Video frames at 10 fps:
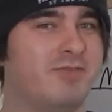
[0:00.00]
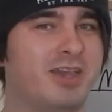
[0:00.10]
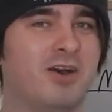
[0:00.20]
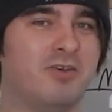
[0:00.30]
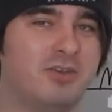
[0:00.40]
We
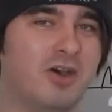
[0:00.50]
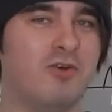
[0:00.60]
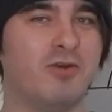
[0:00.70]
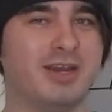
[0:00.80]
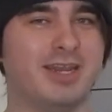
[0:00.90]
all know
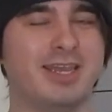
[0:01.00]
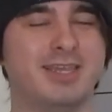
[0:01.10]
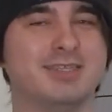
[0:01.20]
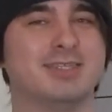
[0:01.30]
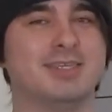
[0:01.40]
what it
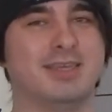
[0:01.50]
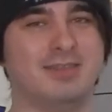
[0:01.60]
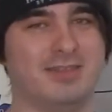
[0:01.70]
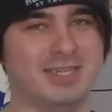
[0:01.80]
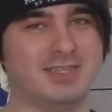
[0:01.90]
is.
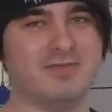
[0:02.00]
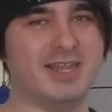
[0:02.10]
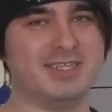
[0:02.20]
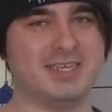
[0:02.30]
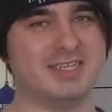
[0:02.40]
Let's
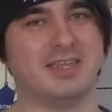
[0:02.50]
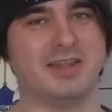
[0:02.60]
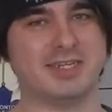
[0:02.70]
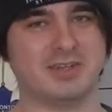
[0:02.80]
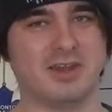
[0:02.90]
erase this and
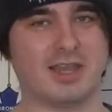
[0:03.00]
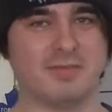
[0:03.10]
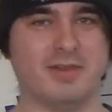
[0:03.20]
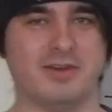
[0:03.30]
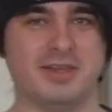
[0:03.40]
let's talk
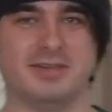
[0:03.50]
about it.